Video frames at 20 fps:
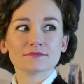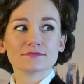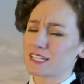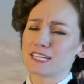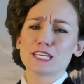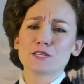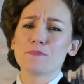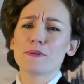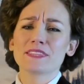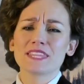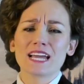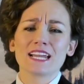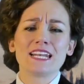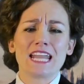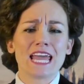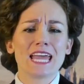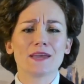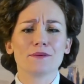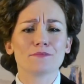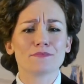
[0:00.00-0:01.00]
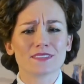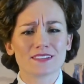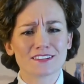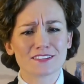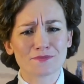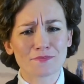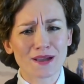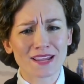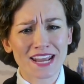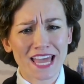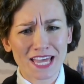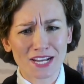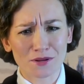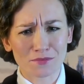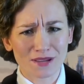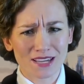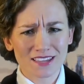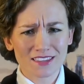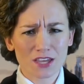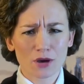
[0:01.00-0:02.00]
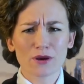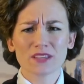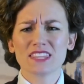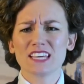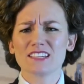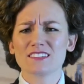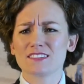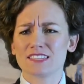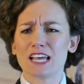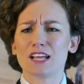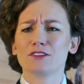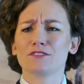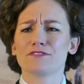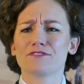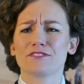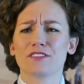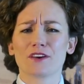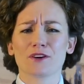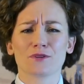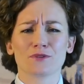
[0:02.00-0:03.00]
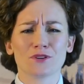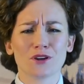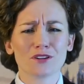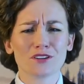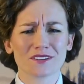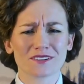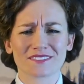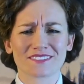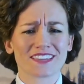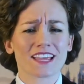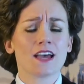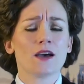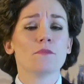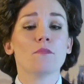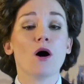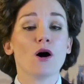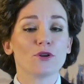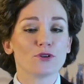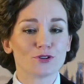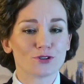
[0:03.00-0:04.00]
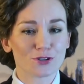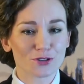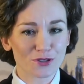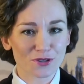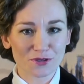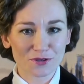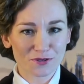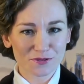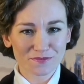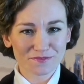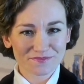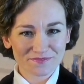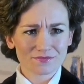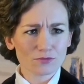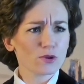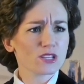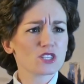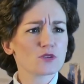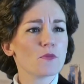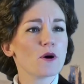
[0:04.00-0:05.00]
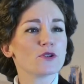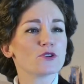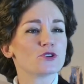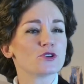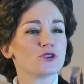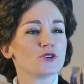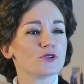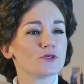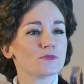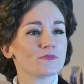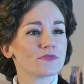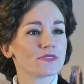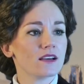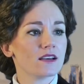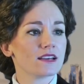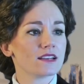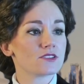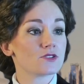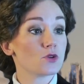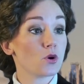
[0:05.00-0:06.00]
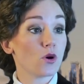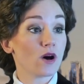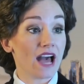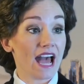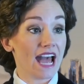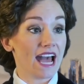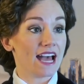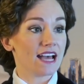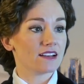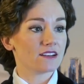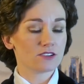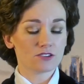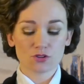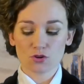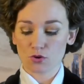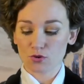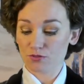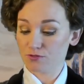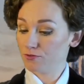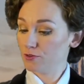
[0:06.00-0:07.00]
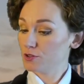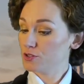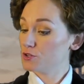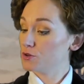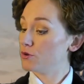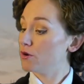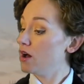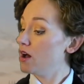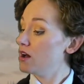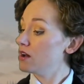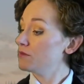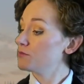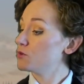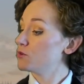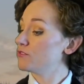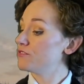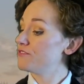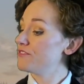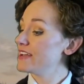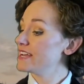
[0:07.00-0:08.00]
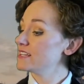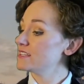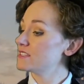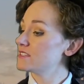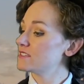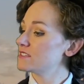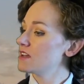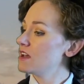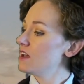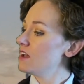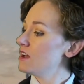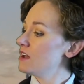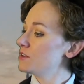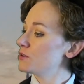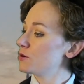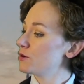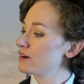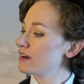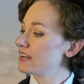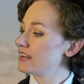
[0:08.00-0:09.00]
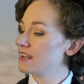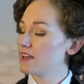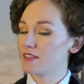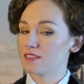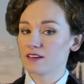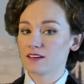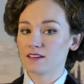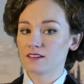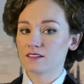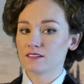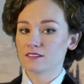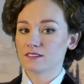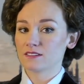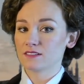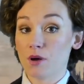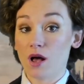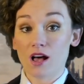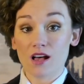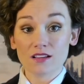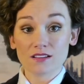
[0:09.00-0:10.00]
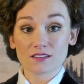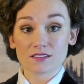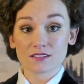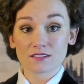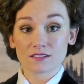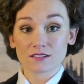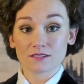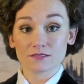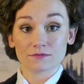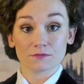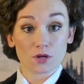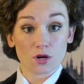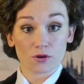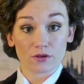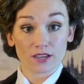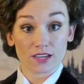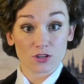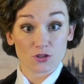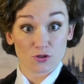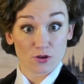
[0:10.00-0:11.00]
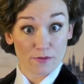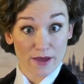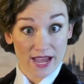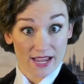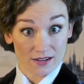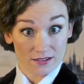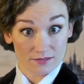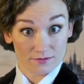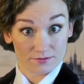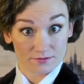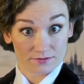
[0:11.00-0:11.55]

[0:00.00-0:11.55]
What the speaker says: 'Tis but thy name that is mine enemy. Thou art thyself, though, not a Montague. What's Montague? It is nor hand, nor foot, nor arm, nor face, nor any other part belonging to a man.